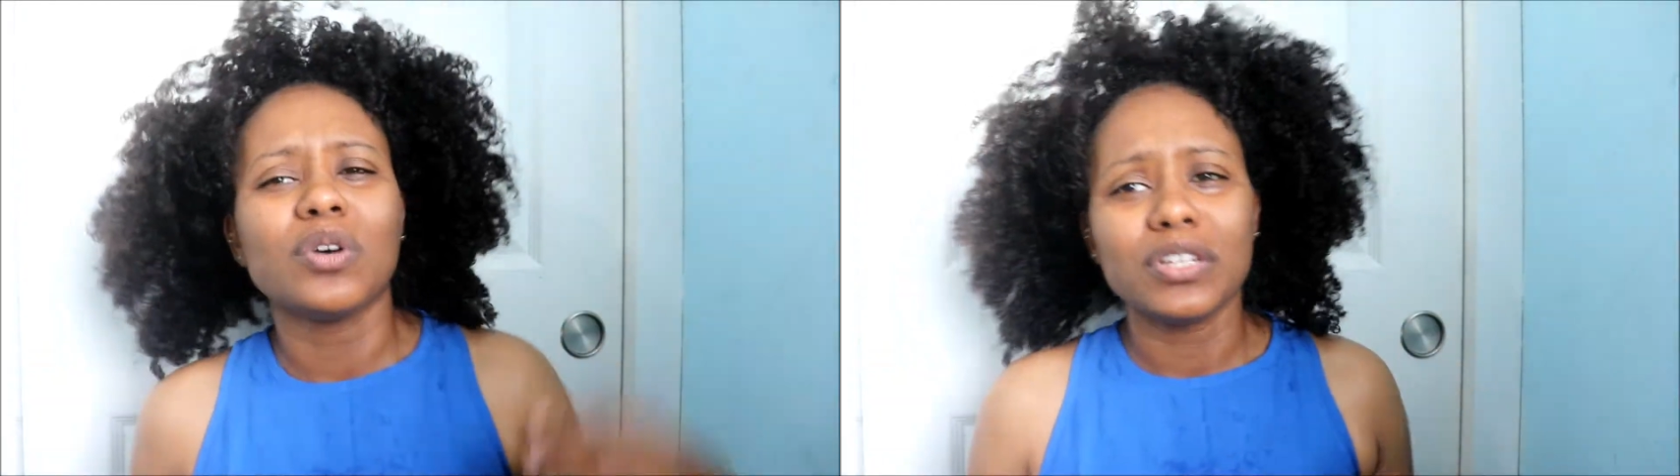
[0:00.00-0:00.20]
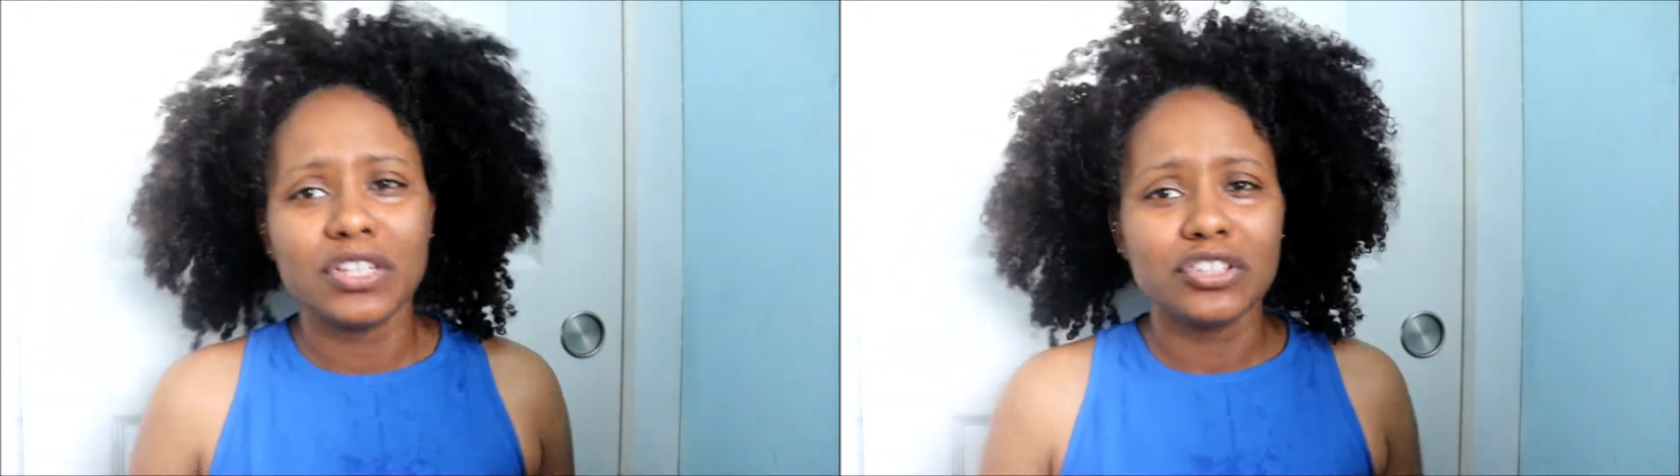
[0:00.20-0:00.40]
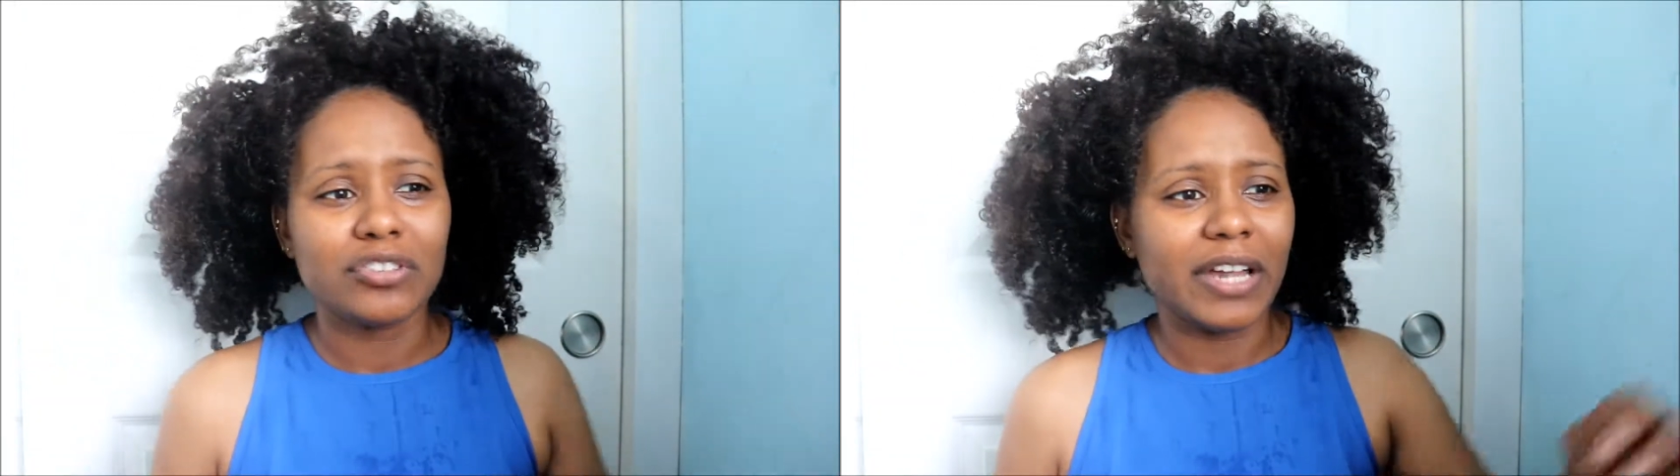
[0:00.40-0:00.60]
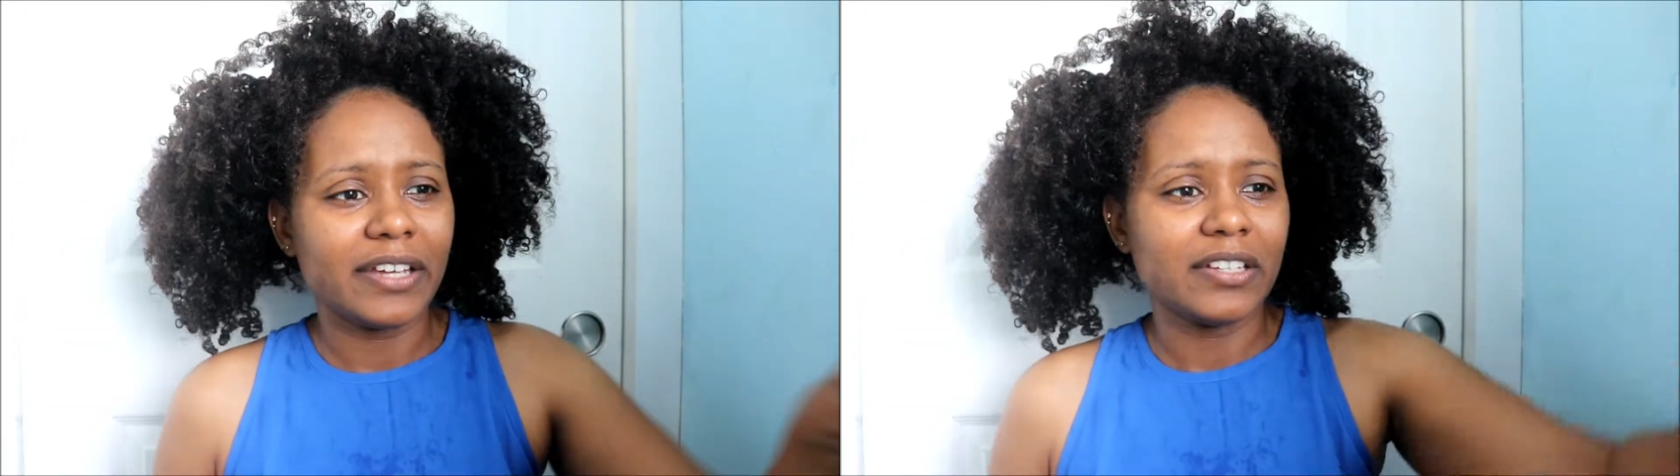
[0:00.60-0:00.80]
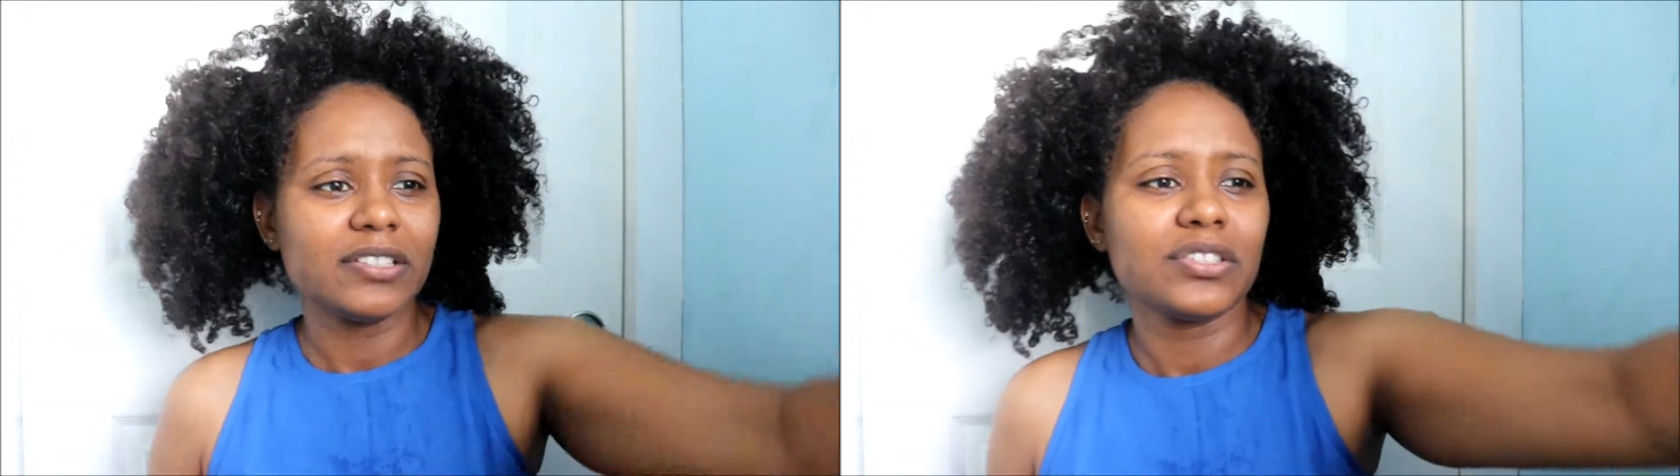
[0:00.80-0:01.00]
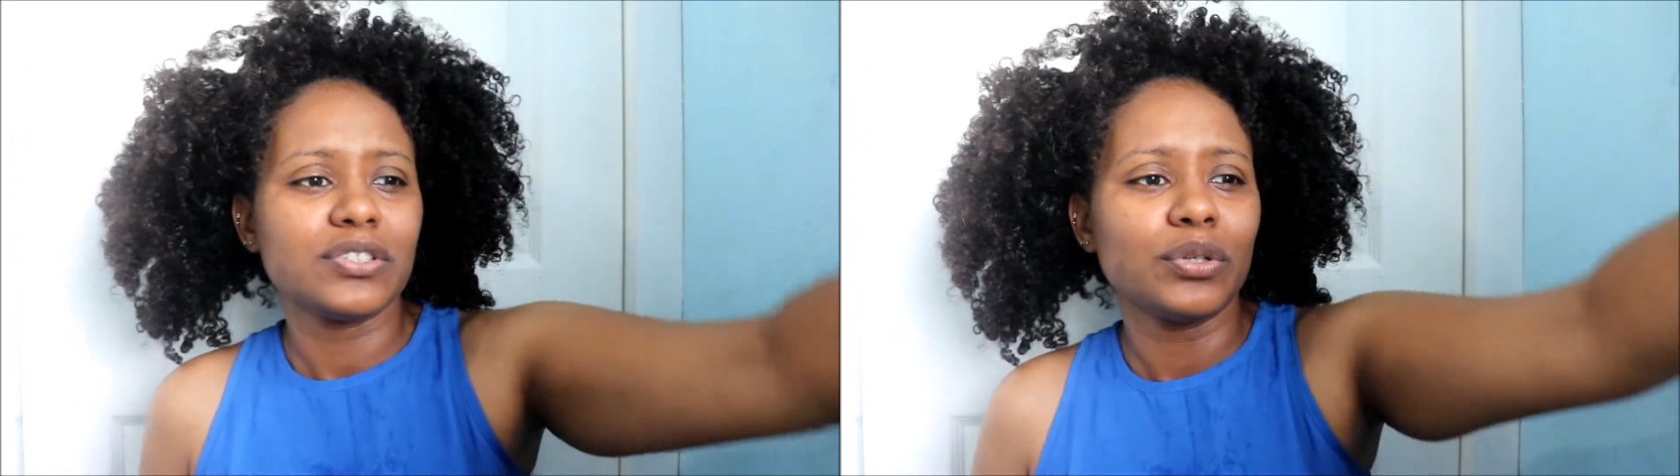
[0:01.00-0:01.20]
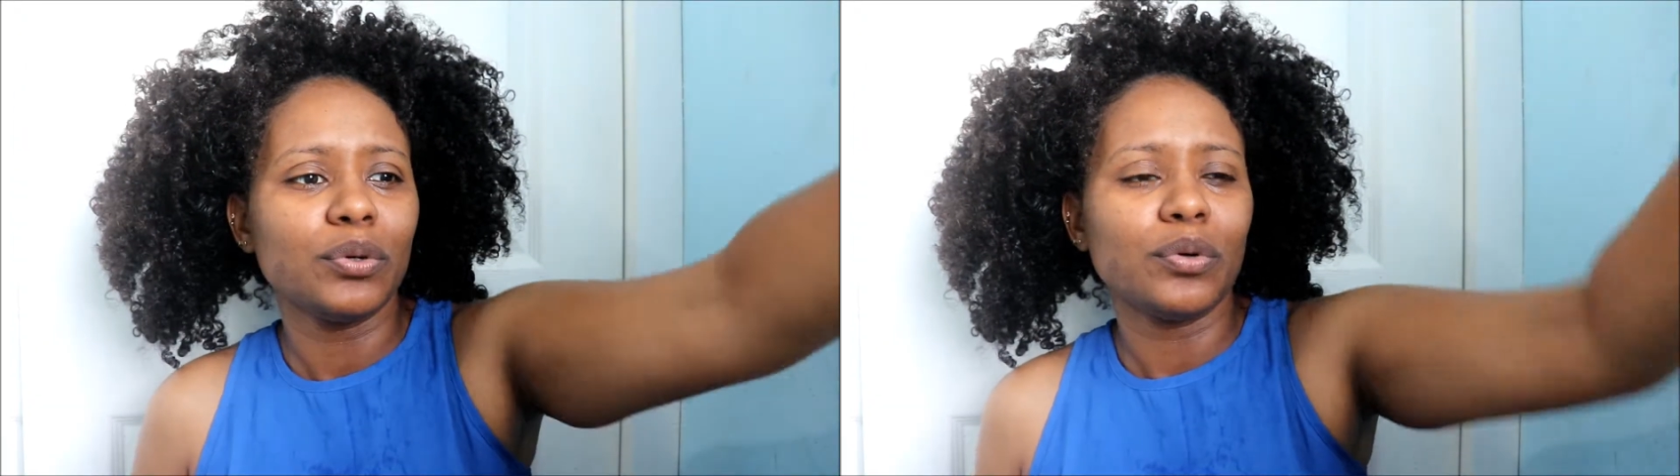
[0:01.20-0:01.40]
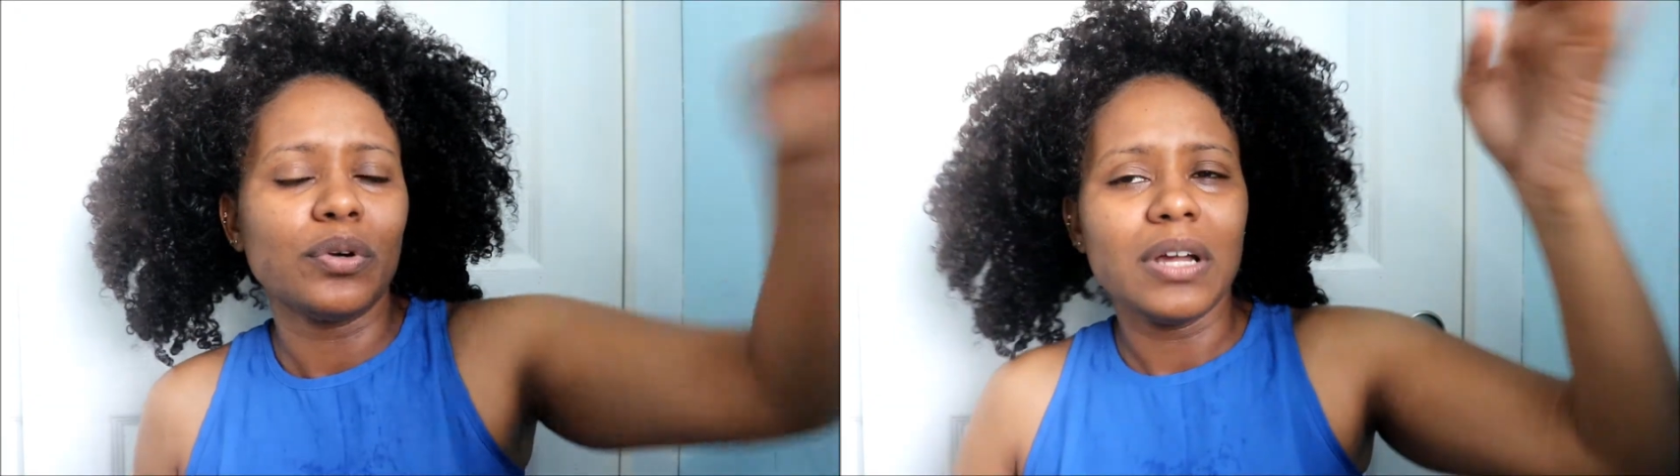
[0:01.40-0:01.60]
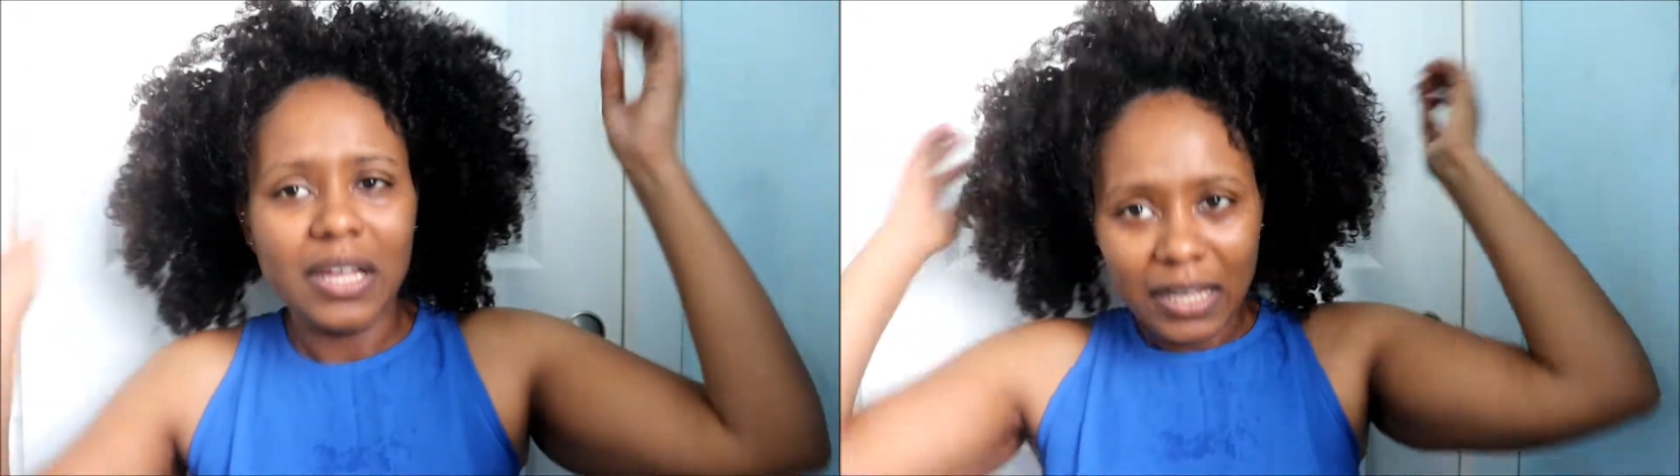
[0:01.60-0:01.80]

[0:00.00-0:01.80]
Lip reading: go under the dryer, so